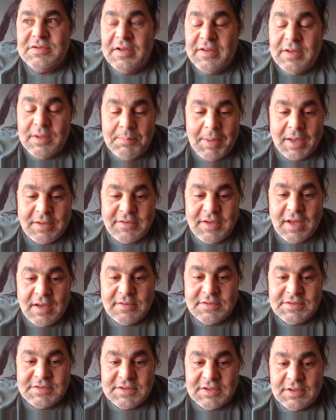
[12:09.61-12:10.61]
and then back
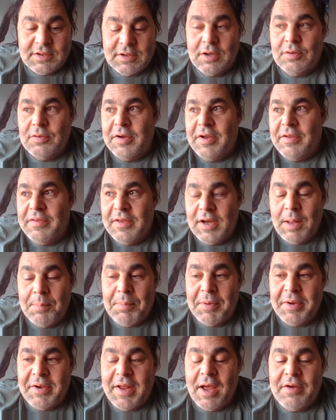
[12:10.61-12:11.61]
down to 0, and then
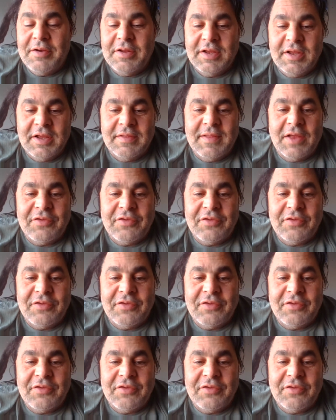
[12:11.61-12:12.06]
up and down again.